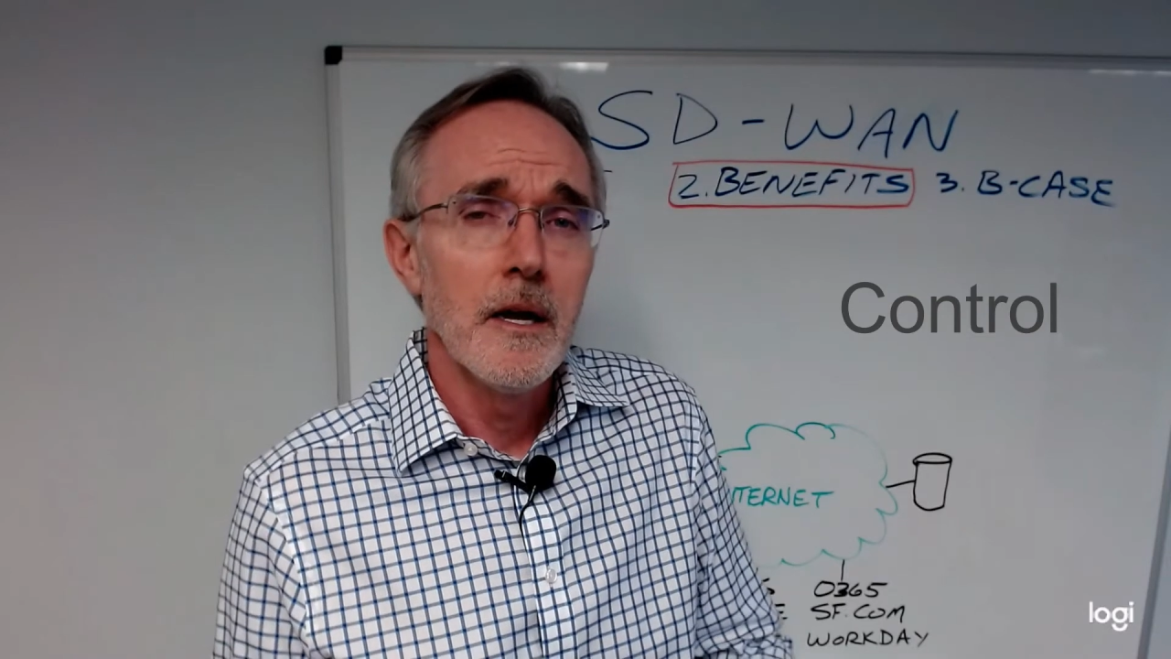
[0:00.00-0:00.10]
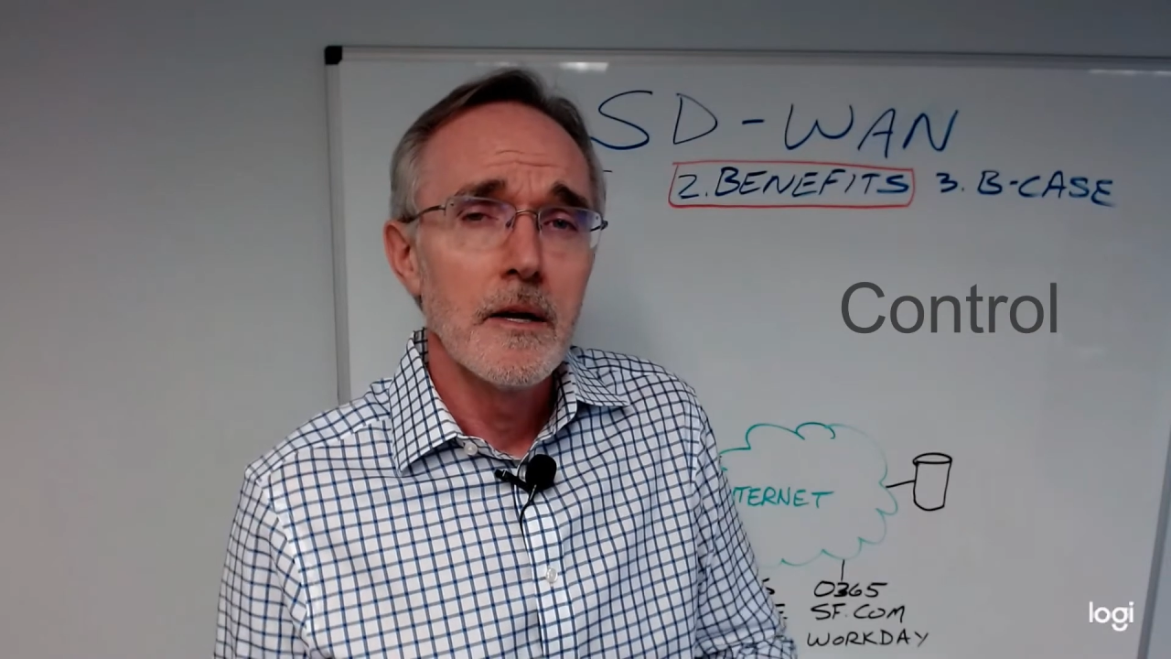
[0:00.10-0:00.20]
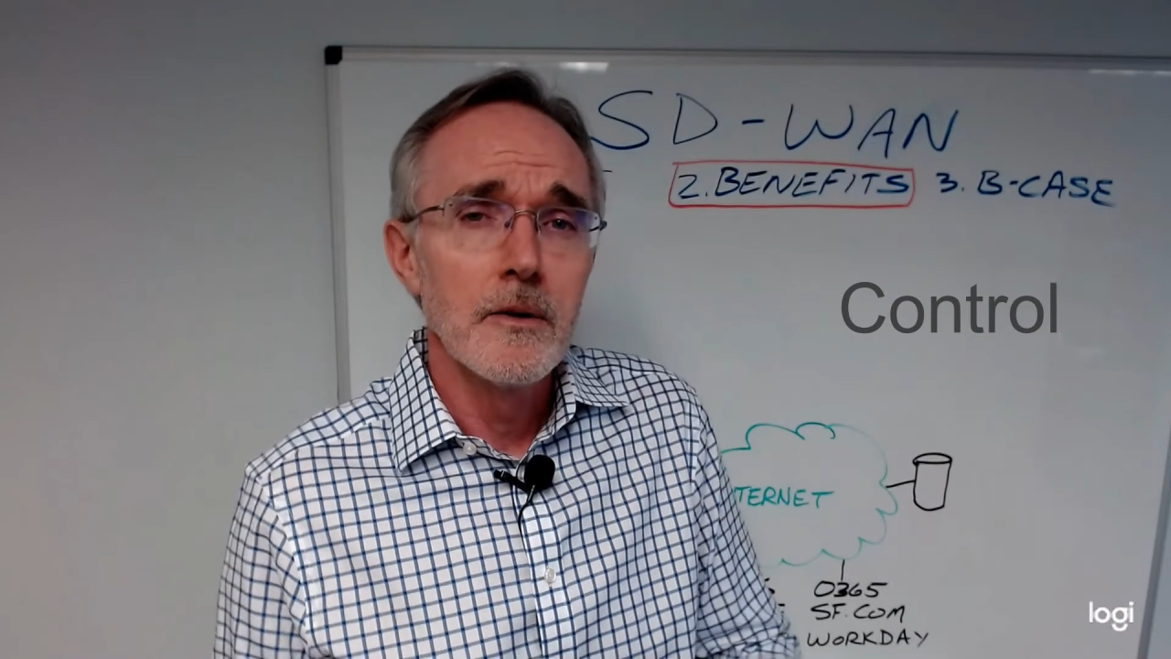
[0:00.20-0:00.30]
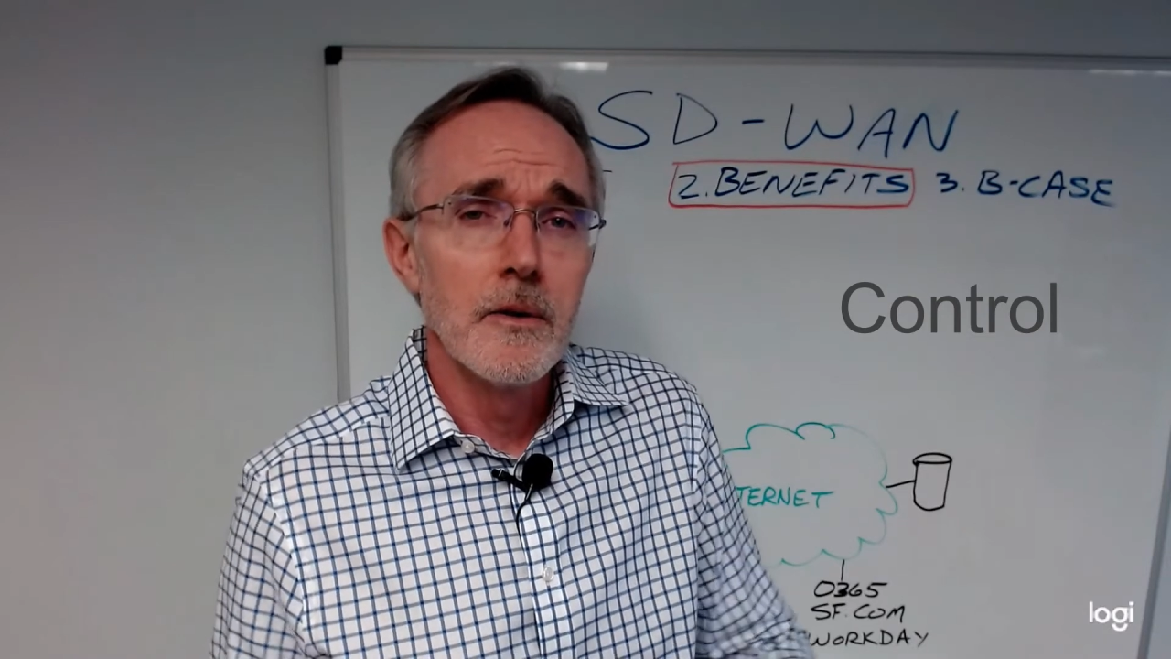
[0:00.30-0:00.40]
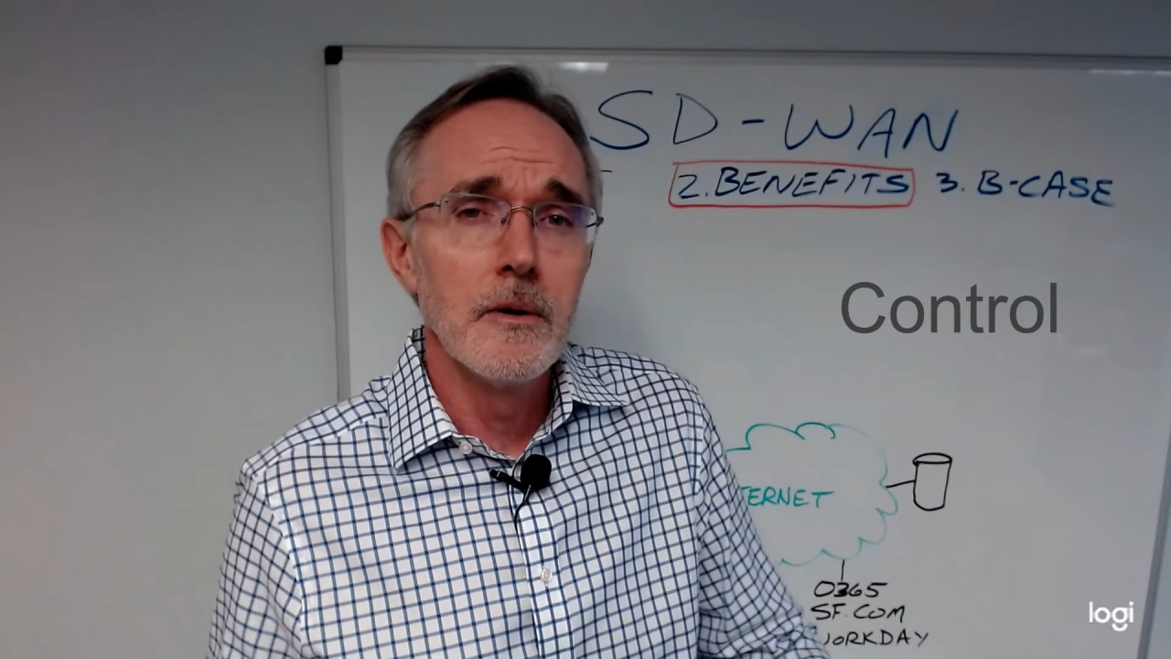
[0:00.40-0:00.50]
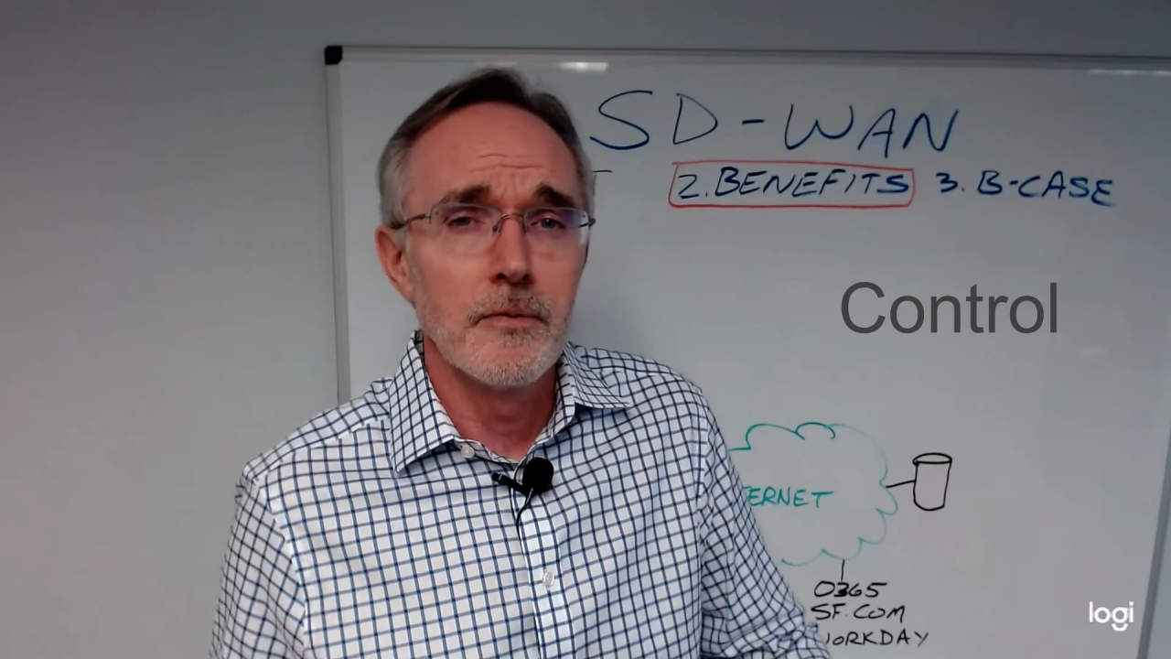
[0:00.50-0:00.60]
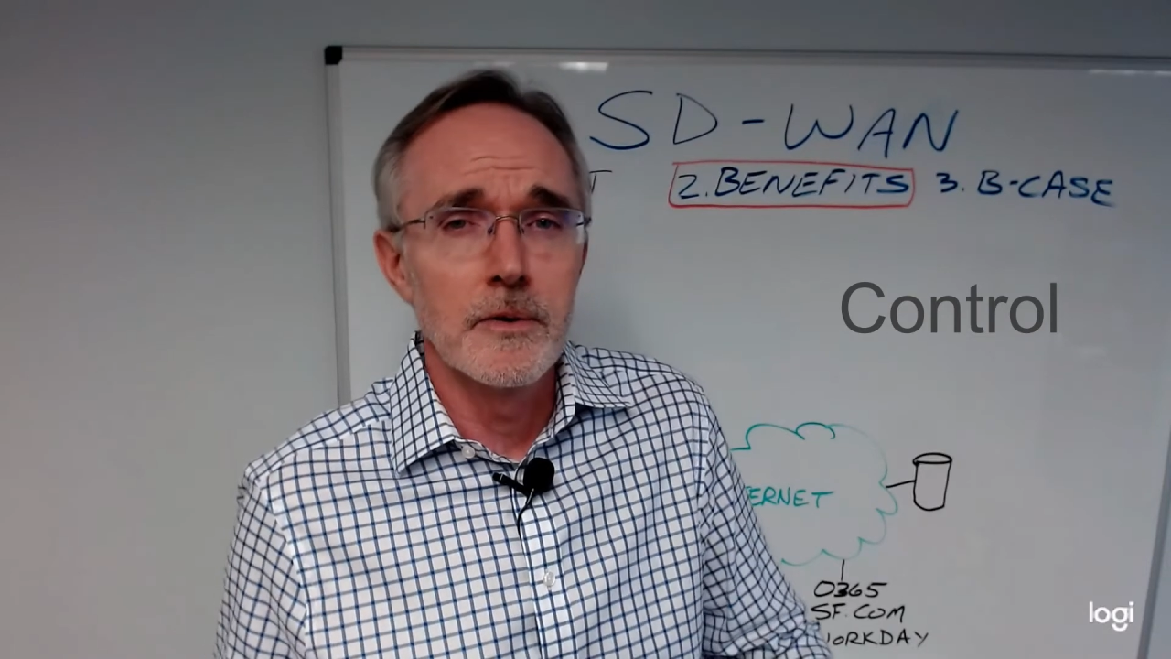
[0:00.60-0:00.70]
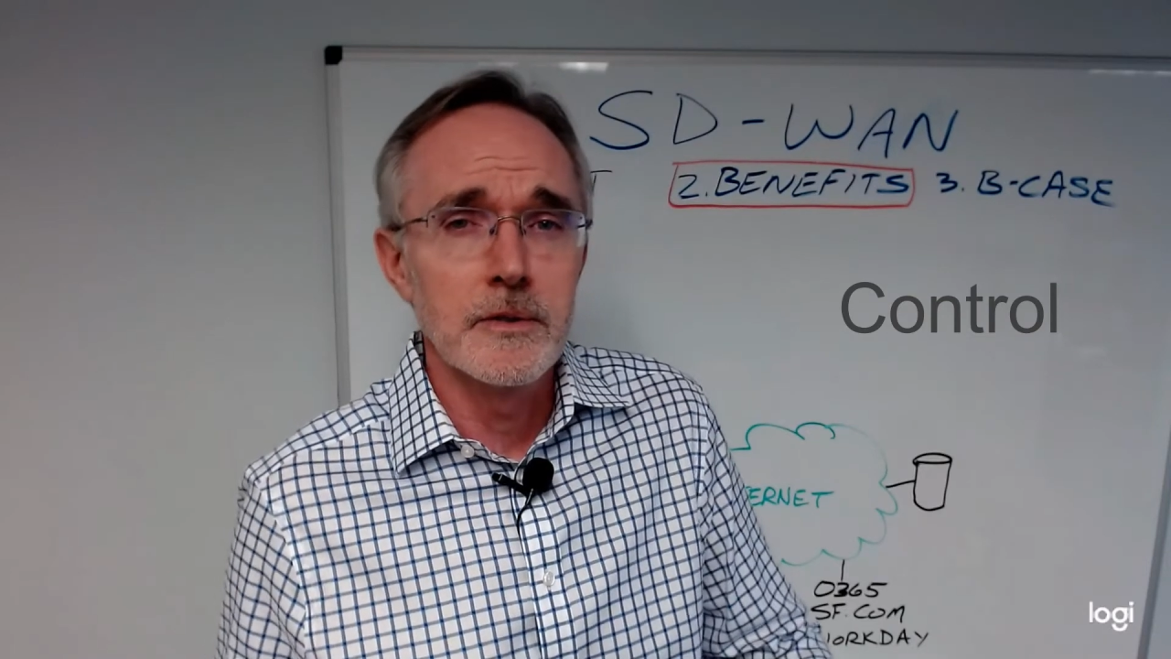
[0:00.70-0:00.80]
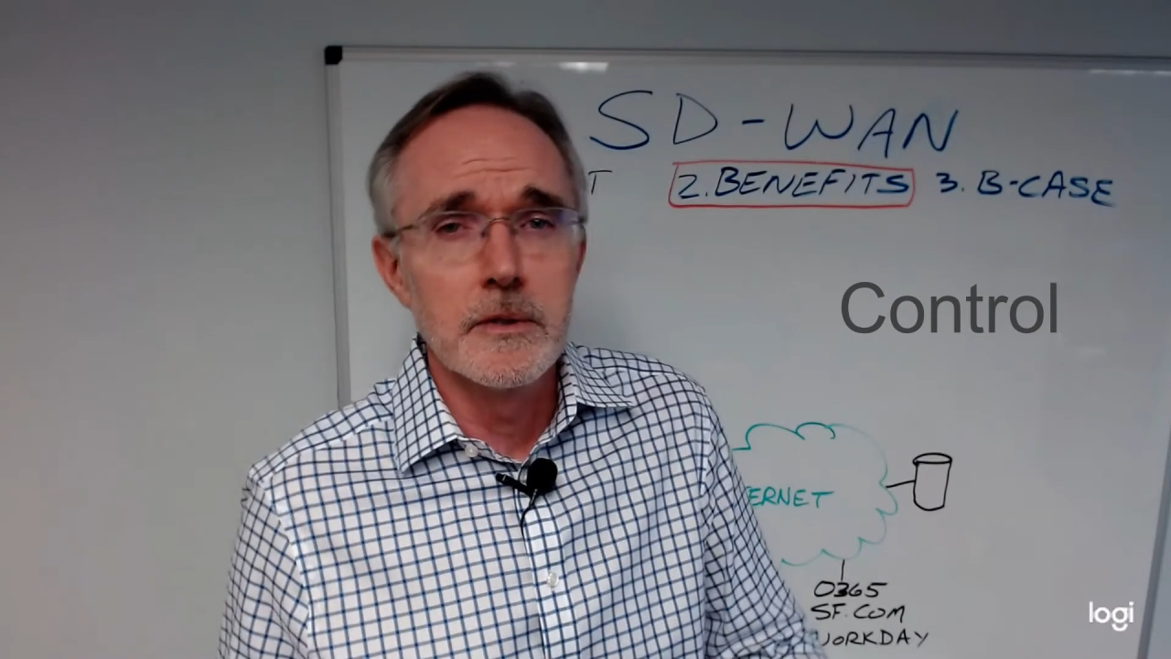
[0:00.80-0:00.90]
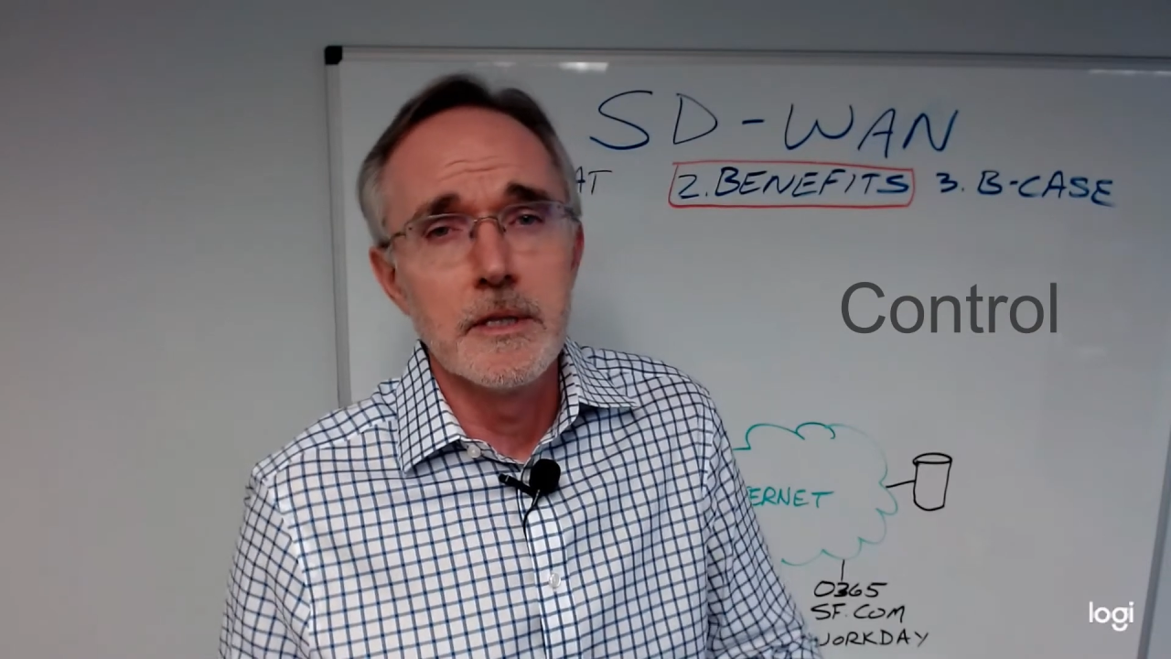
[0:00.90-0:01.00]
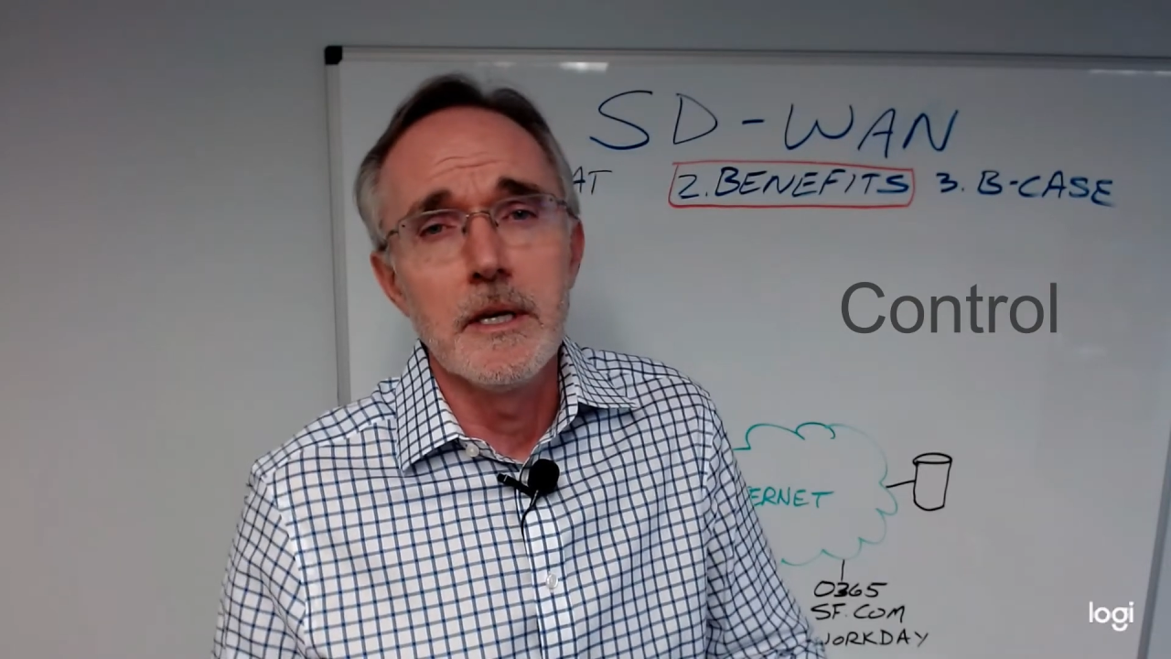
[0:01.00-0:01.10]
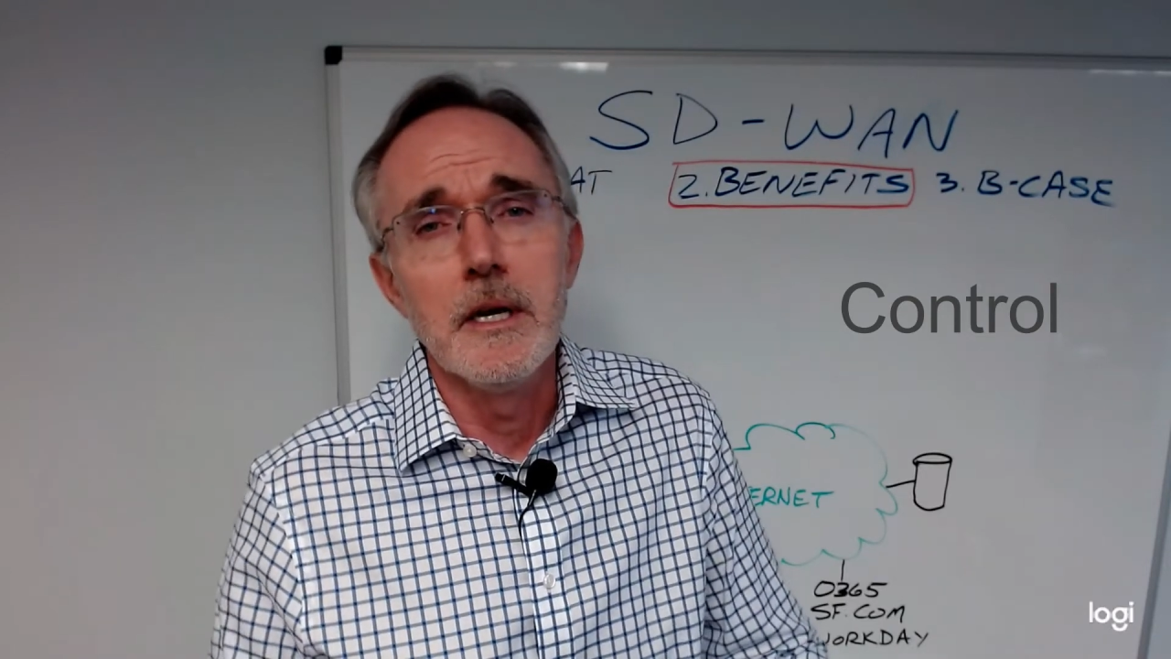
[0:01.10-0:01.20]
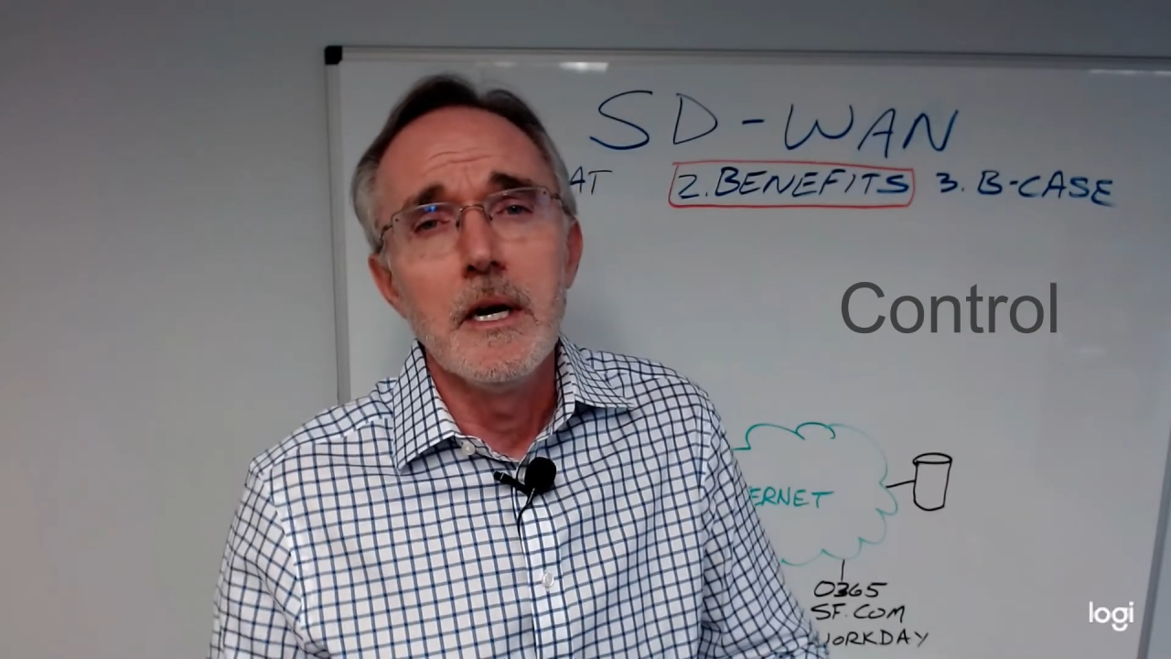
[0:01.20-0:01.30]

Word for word: universally